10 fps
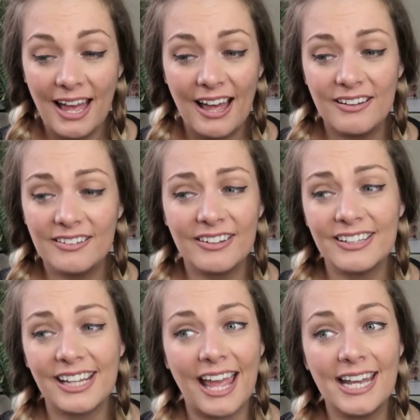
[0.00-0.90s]
and I
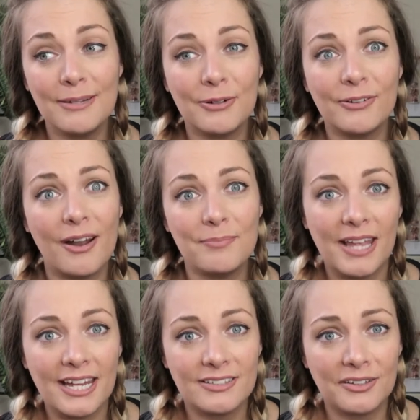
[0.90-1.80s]
didn't get any more
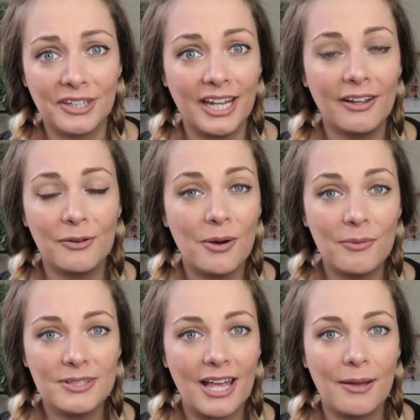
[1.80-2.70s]
updates on it or
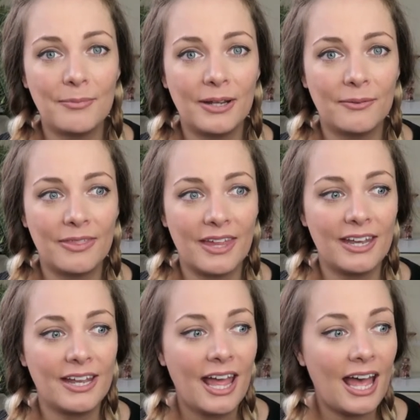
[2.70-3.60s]
what was happening with it,